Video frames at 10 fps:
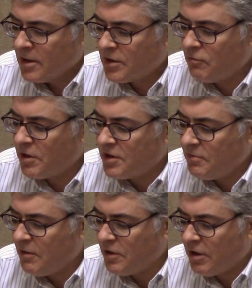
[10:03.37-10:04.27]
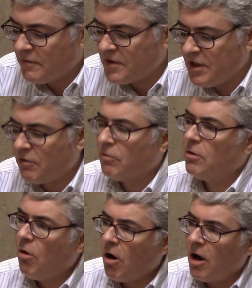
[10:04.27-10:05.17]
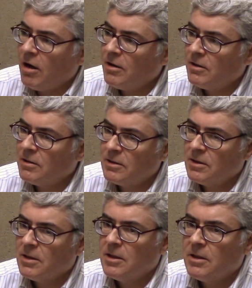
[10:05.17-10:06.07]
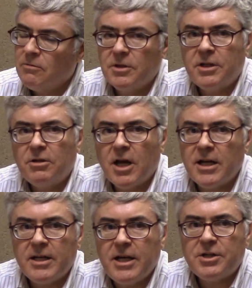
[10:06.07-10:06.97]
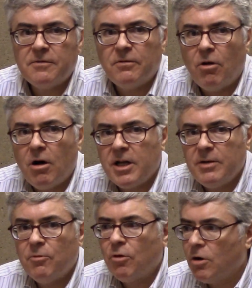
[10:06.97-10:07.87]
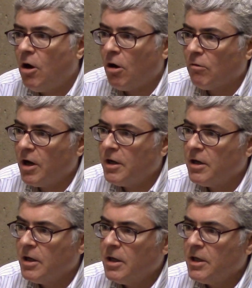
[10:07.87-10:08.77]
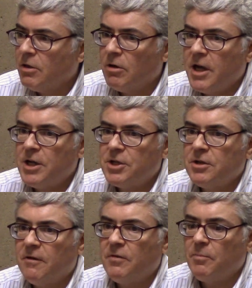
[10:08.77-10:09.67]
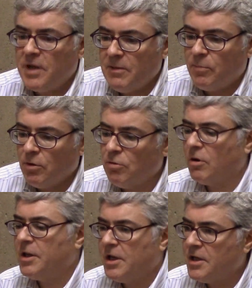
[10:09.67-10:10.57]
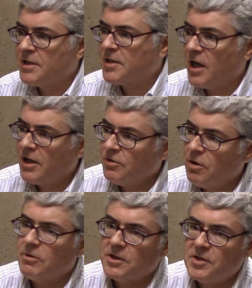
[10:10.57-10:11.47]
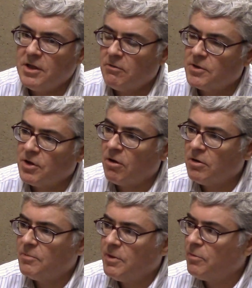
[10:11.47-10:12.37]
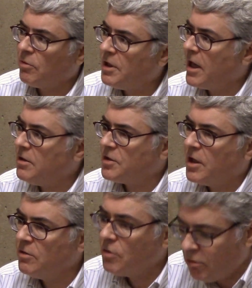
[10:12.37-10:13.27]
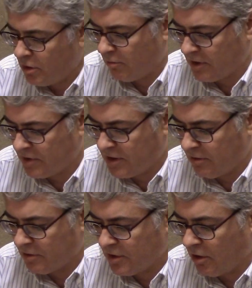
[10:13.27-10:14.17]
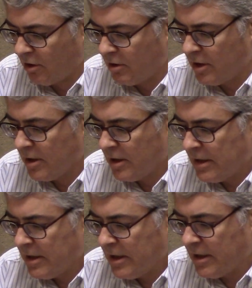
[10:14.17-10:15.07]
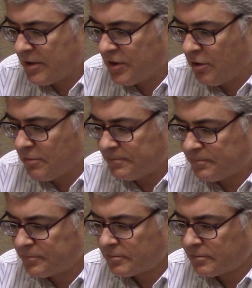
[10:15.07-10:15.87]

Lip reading: So what does it mean when you have secret law? Well, then you're not a nation of law anymore at all, right? you're a nation of the people who are on the inside who know what the secrets are, and the people who are on the outside who don't know what the secrets are. And so